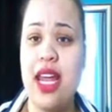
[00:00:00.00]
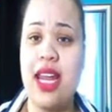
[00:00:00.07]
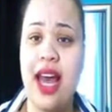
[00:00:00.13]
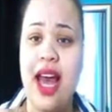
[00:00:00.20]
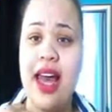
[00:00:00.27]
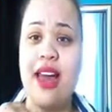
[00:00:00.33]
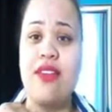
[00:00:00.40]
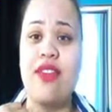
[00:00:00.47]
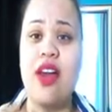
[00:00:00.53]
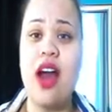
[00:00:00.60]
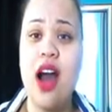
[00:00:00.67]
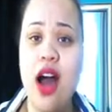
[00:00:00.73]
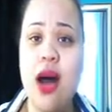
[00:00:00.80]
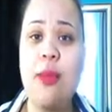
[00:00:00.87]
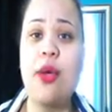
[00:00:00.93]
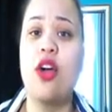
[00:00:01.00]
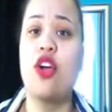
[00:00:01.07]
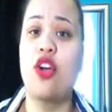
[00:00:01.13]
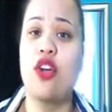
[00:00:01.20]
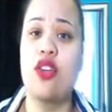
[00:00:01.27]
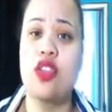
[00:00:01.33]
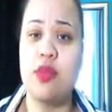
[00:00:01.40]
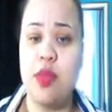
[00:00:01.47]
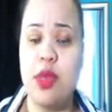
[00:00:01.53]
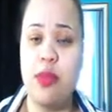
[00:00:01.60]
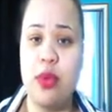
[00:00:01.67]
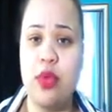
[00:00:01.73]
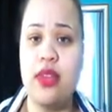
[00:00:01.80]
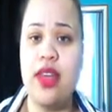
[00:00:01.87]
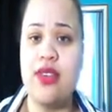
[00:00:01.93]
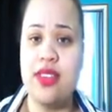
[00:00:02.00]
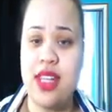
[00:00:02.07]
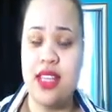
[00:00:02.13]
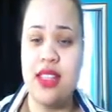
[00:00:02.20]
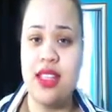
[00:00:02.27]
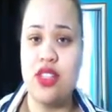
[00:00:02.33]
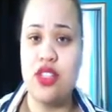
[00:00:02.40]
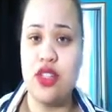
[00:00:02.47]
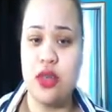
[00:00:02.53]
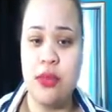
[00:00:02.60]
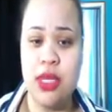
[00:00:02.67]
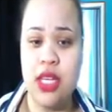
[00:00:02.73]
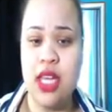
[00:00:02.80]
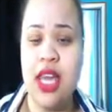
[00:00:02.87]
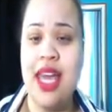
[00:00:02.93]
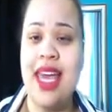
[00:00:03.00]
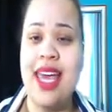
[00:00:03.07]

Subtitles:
and I have come across people that have said this to me.